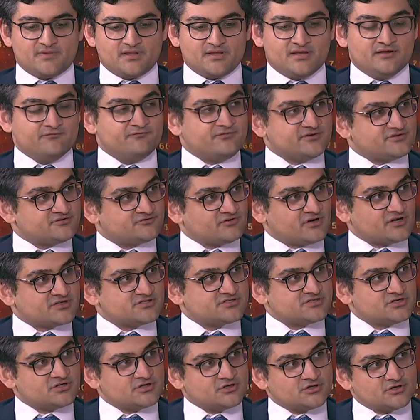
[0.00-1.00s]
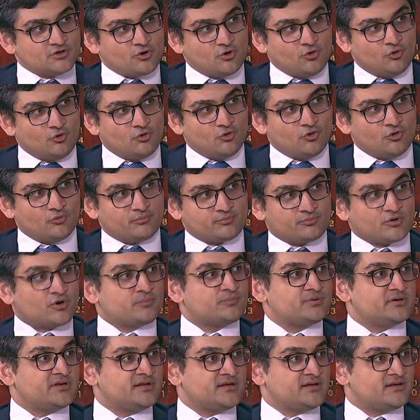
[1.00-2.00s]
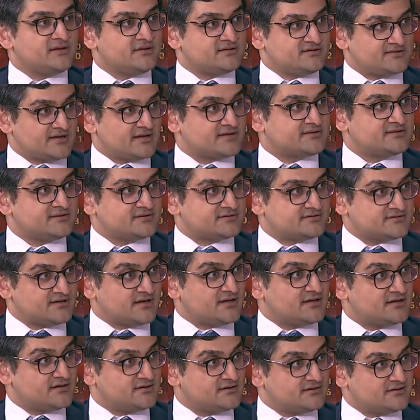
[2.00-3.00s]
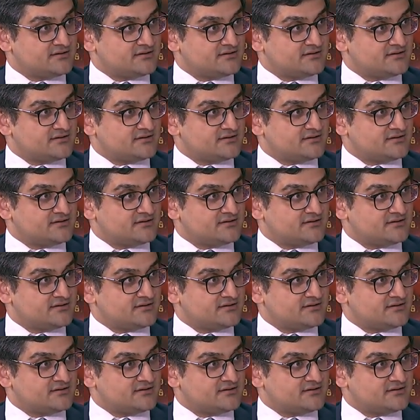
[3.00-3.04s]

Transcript: infrastructure or property sector side